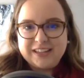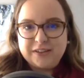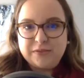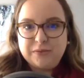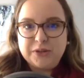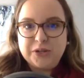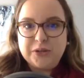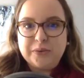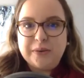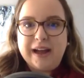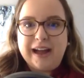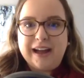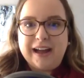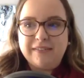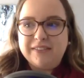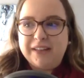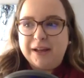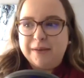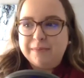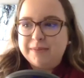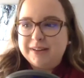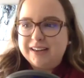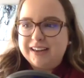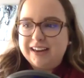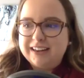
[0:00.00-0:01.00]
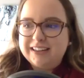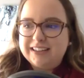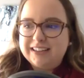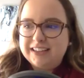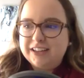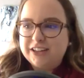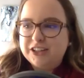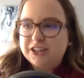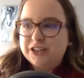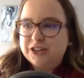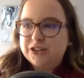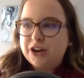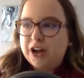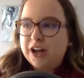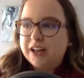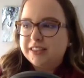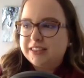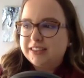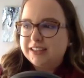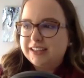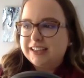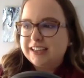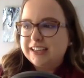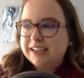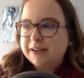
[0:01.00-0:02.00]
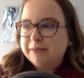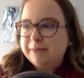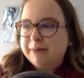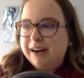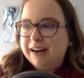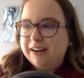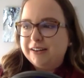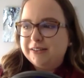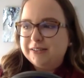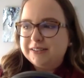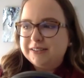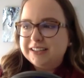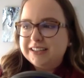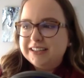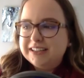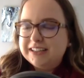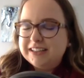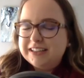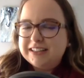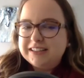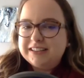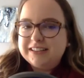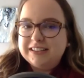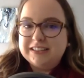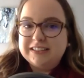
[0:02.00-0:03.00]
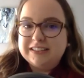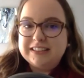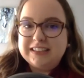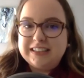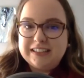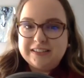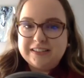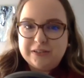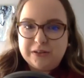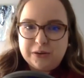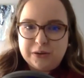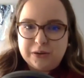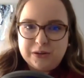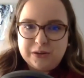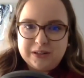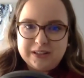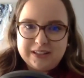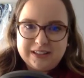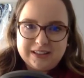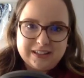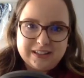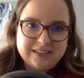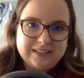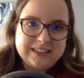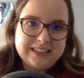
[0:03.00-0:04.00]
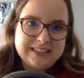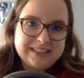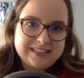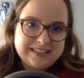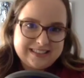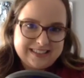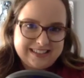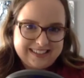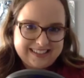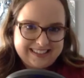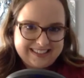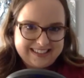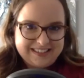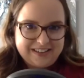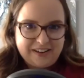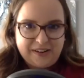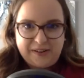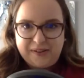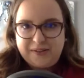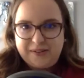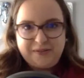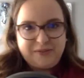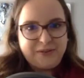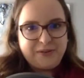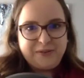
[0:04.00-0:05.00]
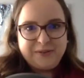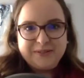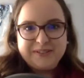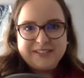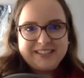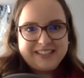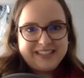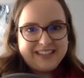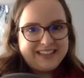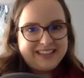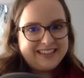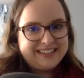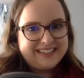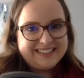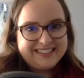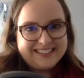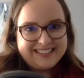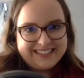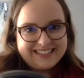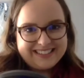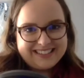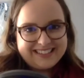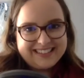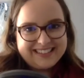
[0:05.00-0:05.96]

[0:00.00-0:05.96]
Like when you have that big idea, you're not thinking about the legal and the leasing and all of those things.